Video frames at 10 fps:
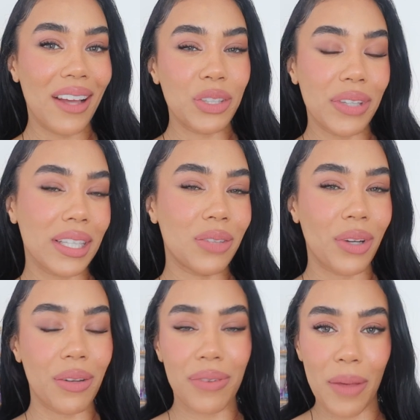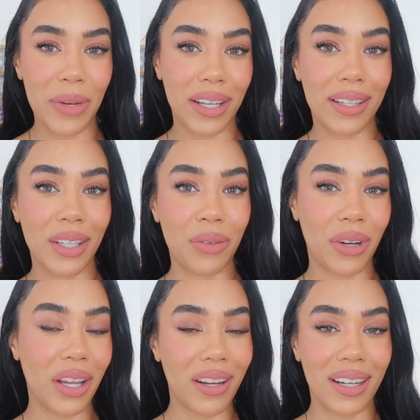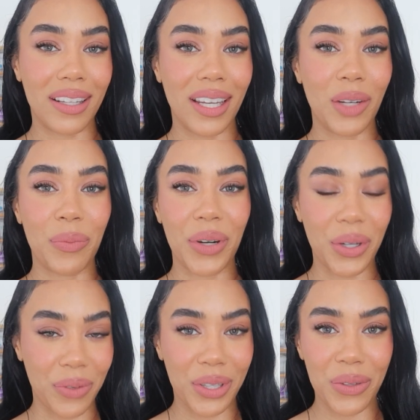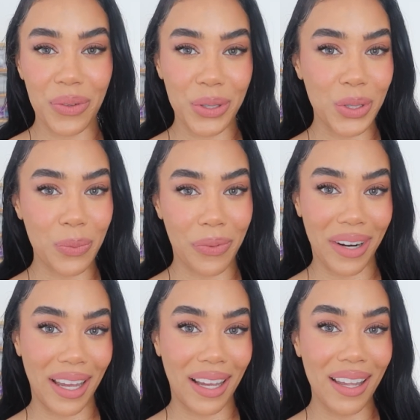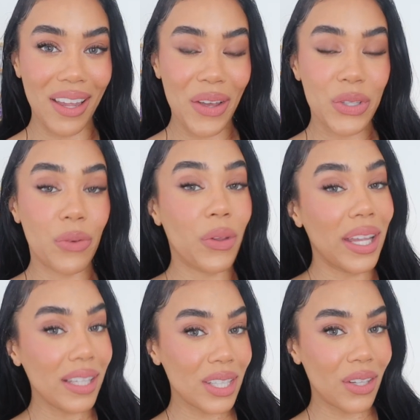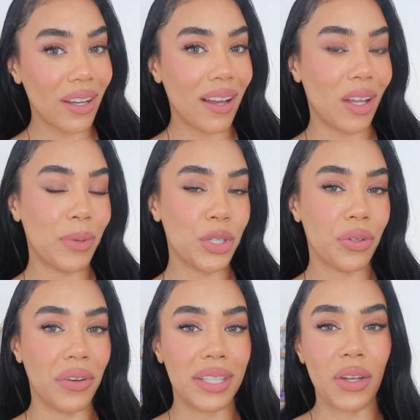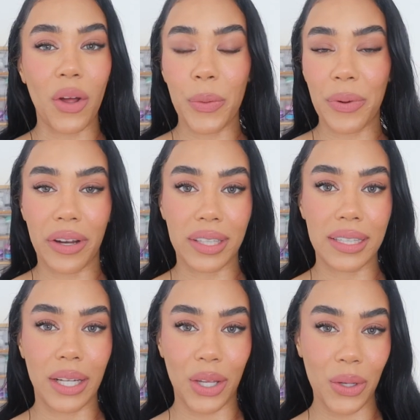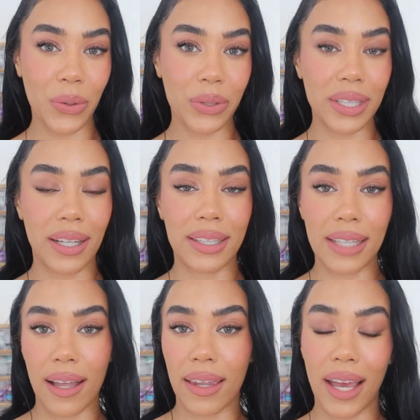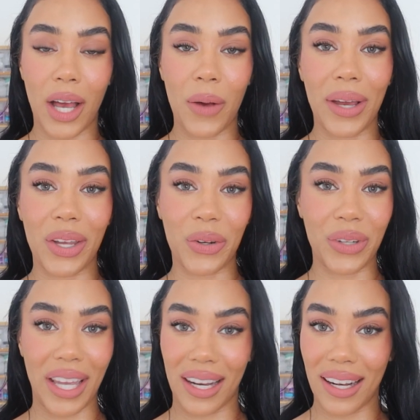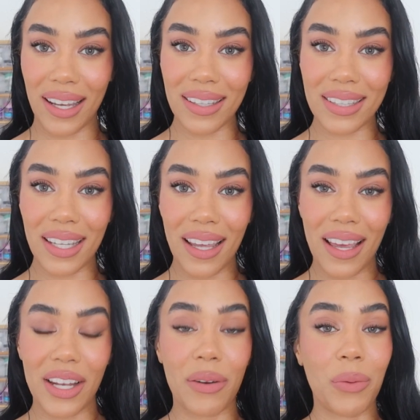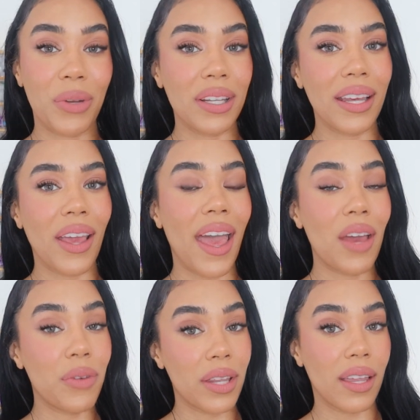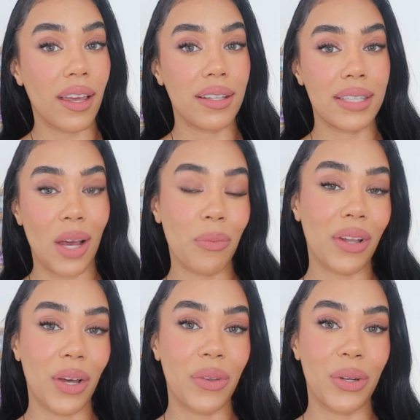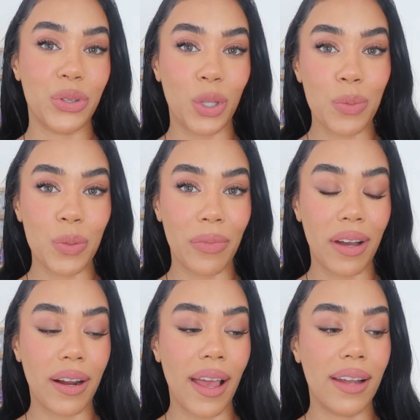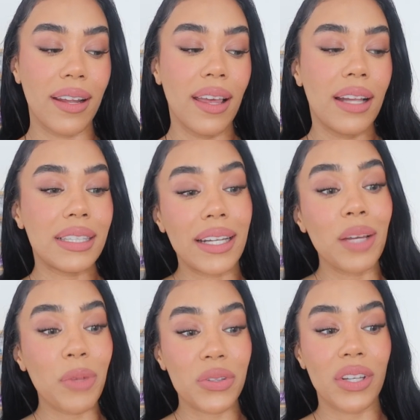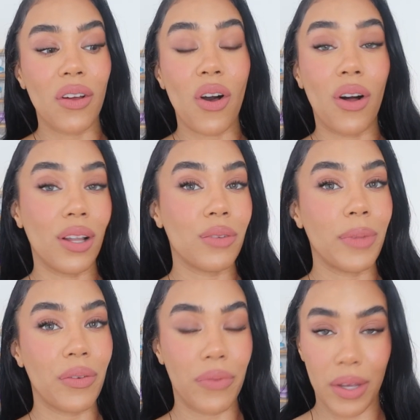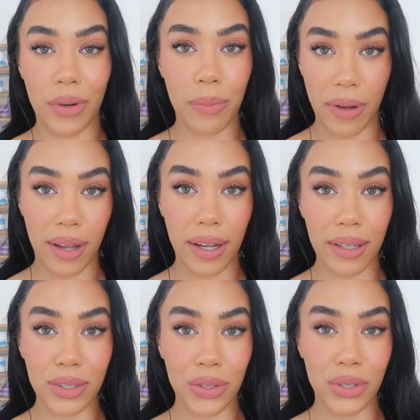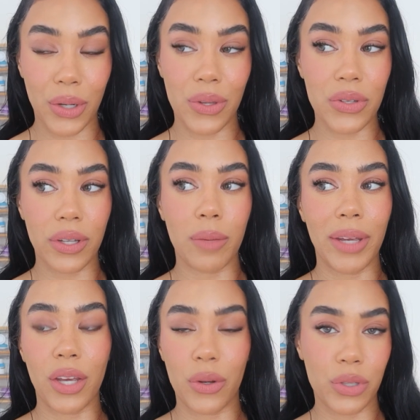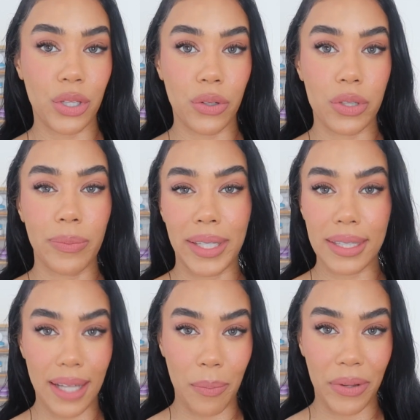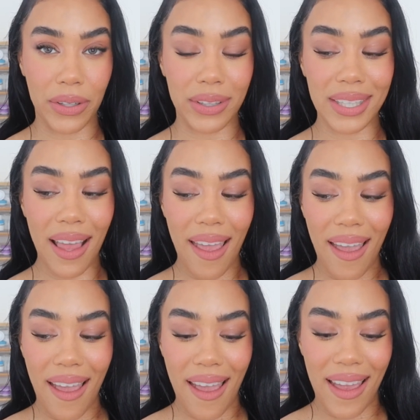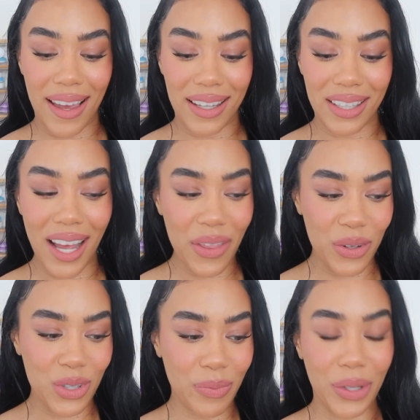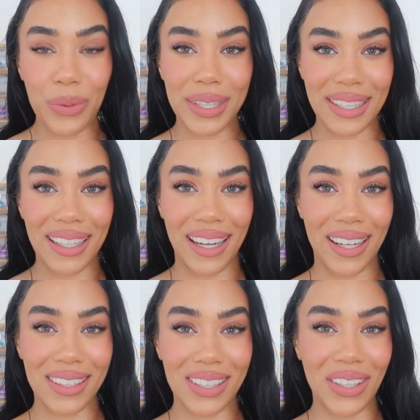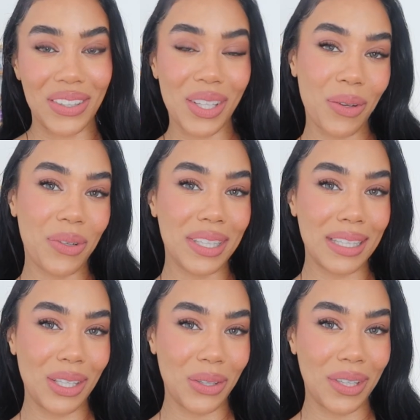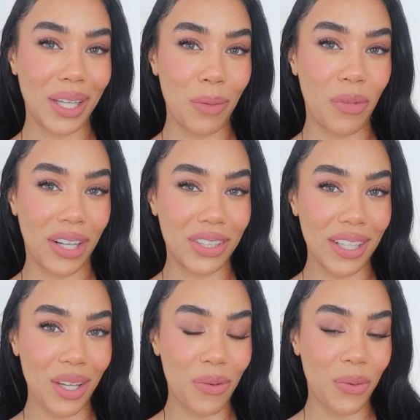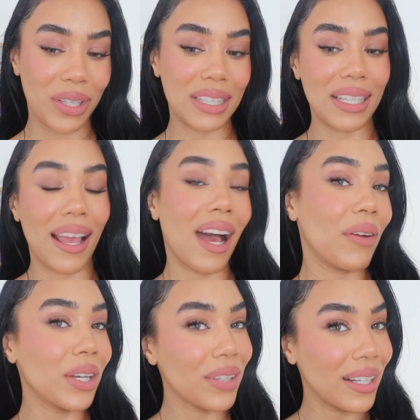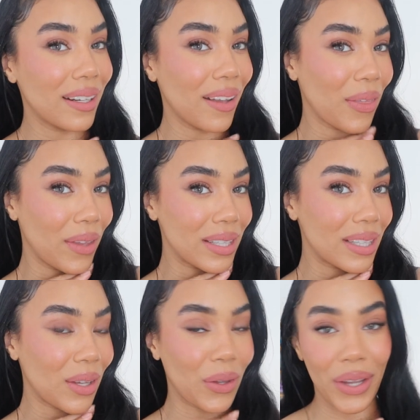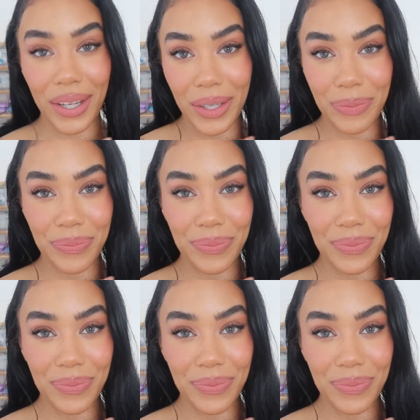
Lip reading: I just feel like it's very feminine and very girly and perfect for spring. So if you like this look, I'll be showing you guys all the products that I use and exactly how I created it. Now I will link everything down below in the description bar, and today I'm using all of my favorite products. So these are like my go-tos, my staples, and yeah, there's some good ones in here, so you'll definitely want to stay tuned and keep watching if you want to see how I created this look.